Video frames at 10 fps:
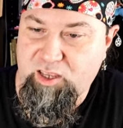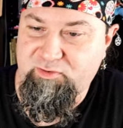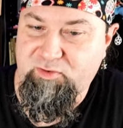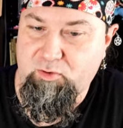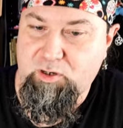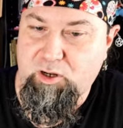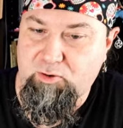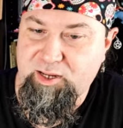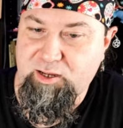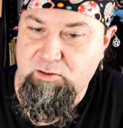even if you are
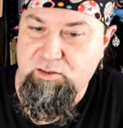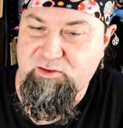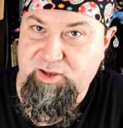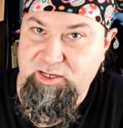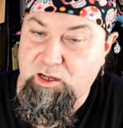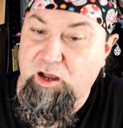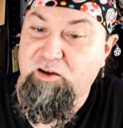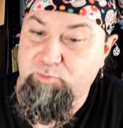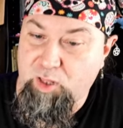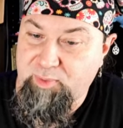already under the effects
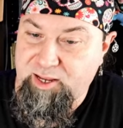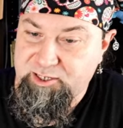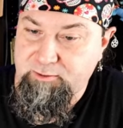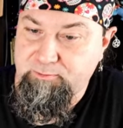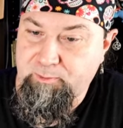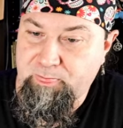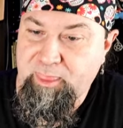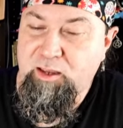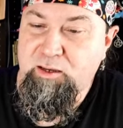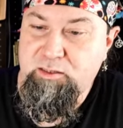of blood magic.
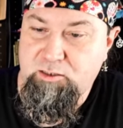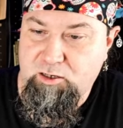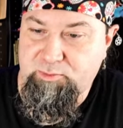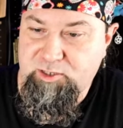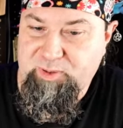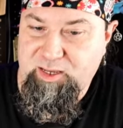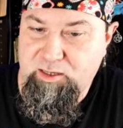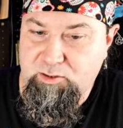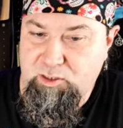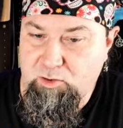The target must be
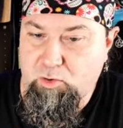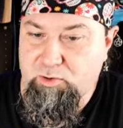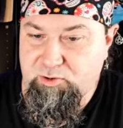either you or the